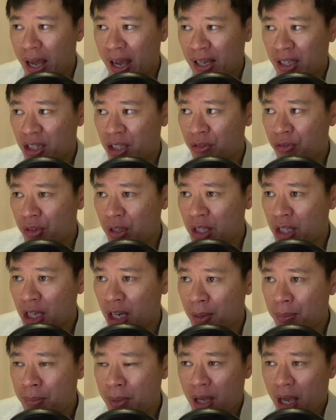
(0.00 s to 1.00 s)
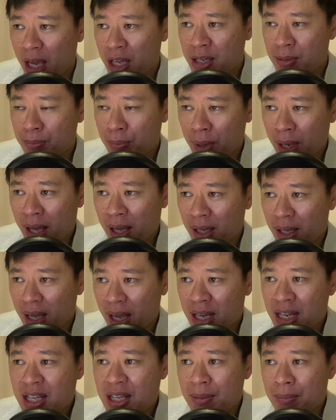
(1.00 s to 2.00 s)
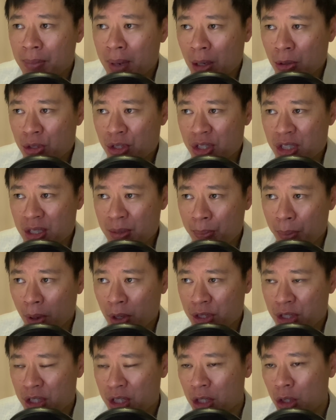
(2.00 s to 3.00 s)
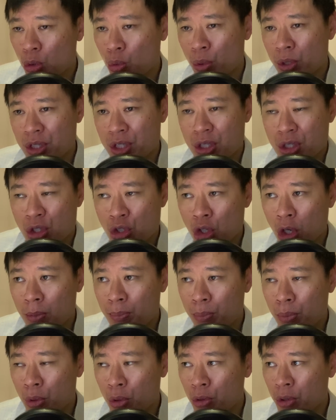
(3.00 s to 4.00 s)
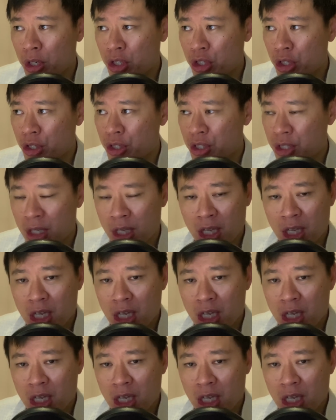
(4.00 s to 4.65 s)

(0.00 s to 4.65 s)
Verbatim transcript: active income and in black any amounts deposited towards stock brokerages.